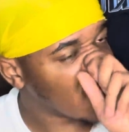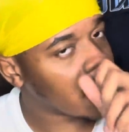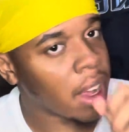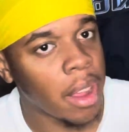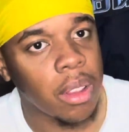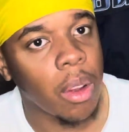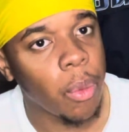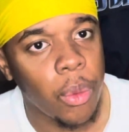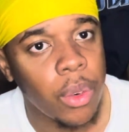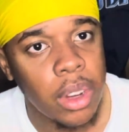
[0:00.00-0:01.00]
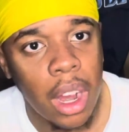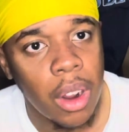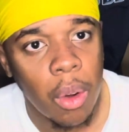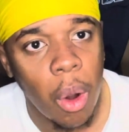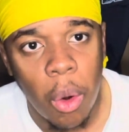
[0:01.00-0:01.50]
They have to rely
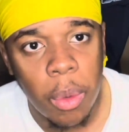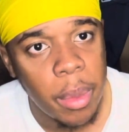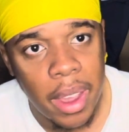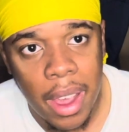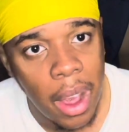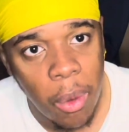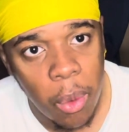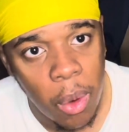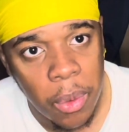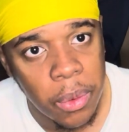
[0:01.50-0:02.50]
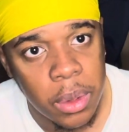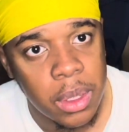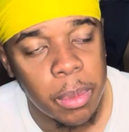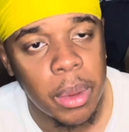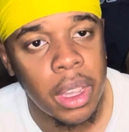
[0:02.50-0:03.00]
on old man Al Horford to
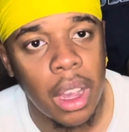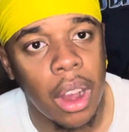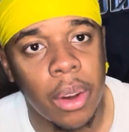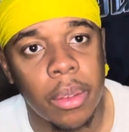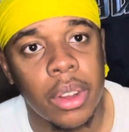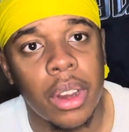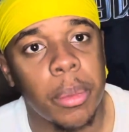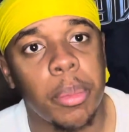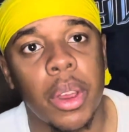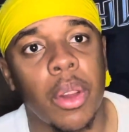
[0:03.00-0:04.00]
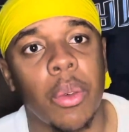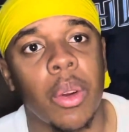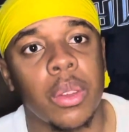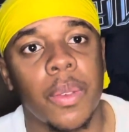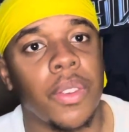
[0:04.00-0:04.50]
be a good pick and
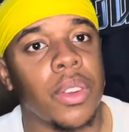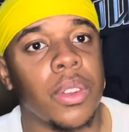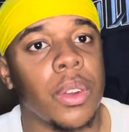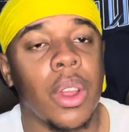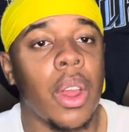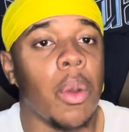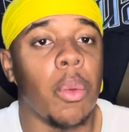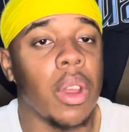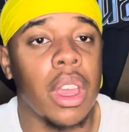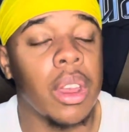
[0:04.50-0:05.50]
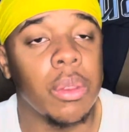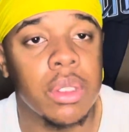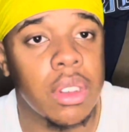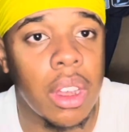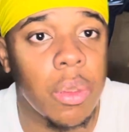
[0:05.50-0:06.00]
roll defender when he
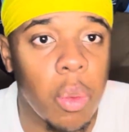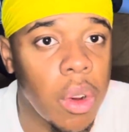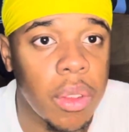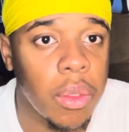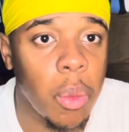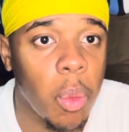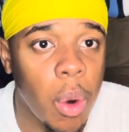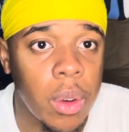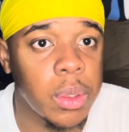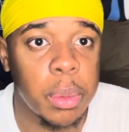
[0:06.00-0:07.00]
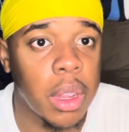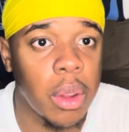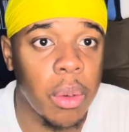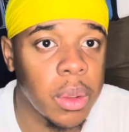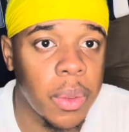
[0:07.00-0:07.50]
was like one of the worst pick
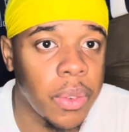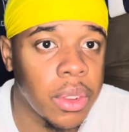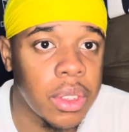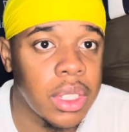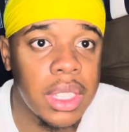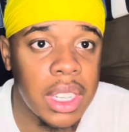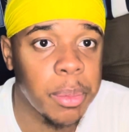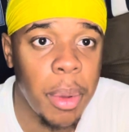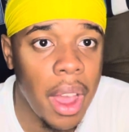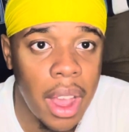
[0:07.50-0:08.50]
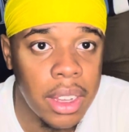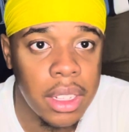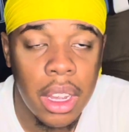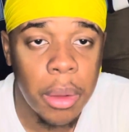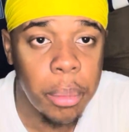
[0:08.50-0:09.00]
and roll defenders this past
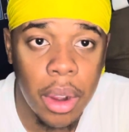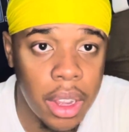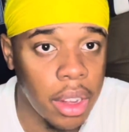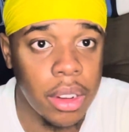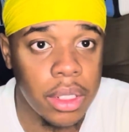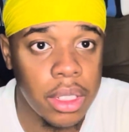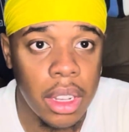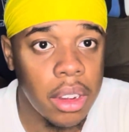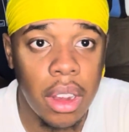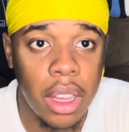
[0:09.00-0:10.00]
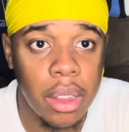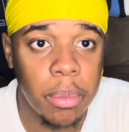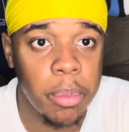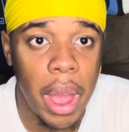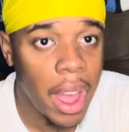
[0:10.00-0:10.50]
playoffs. Like,
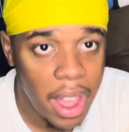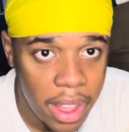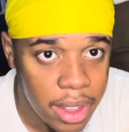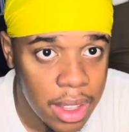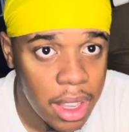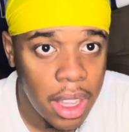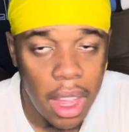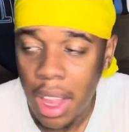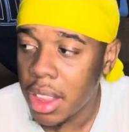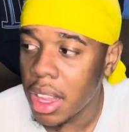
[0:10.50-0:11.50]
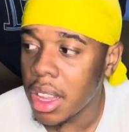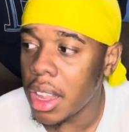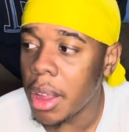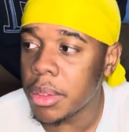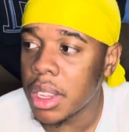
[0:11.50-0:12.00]
bad. I think
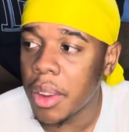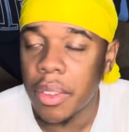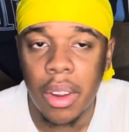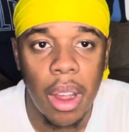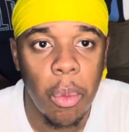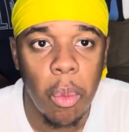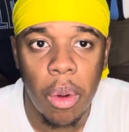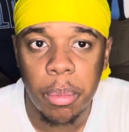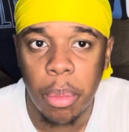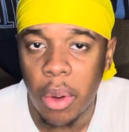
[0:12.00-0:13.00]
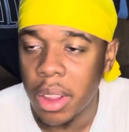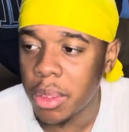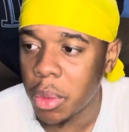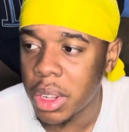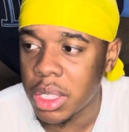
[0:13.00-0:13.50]
he was giving like
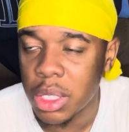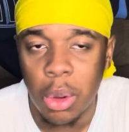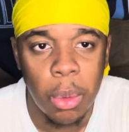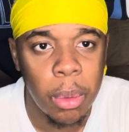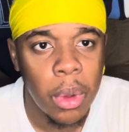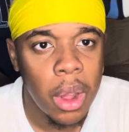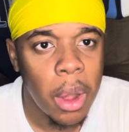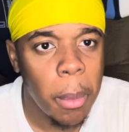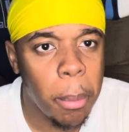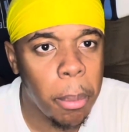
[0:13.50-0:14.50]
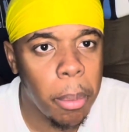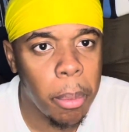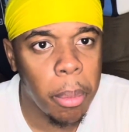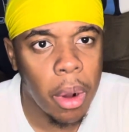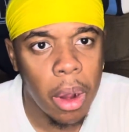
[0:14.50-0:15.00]
1.2
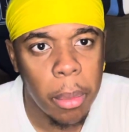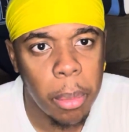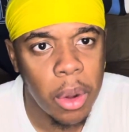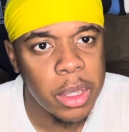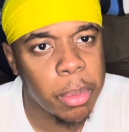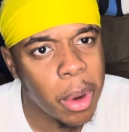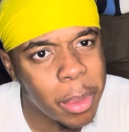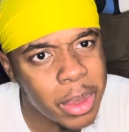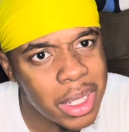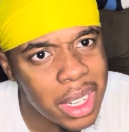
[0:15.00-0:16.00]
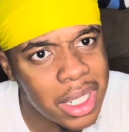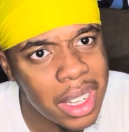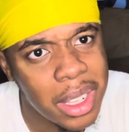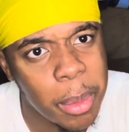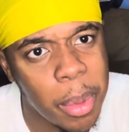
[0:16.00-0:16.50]
points per possession
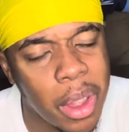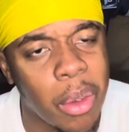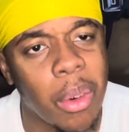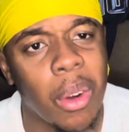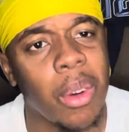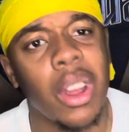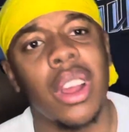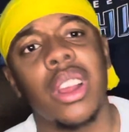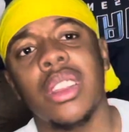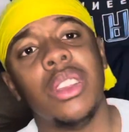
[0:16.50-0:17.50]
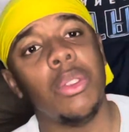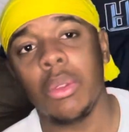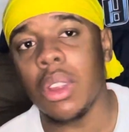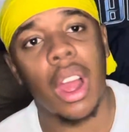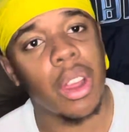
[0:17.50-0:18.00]
in the pick and roll. You're
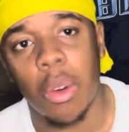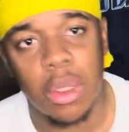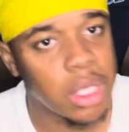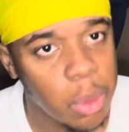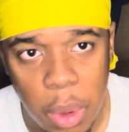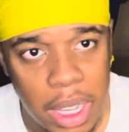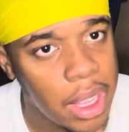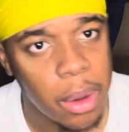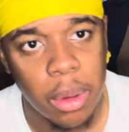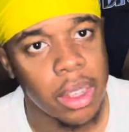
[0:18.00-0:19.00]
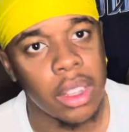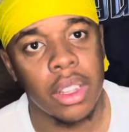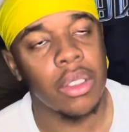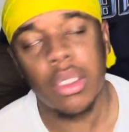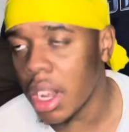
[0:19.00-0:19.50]
not going to win that way.
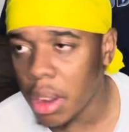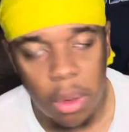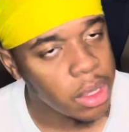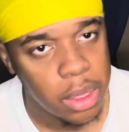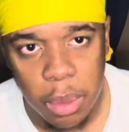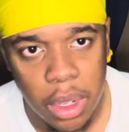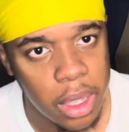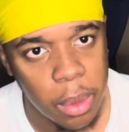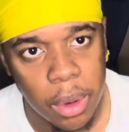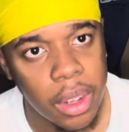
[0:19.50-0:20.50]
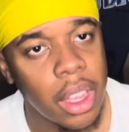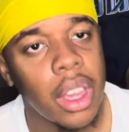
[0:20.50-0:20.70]
You're not going to win that way.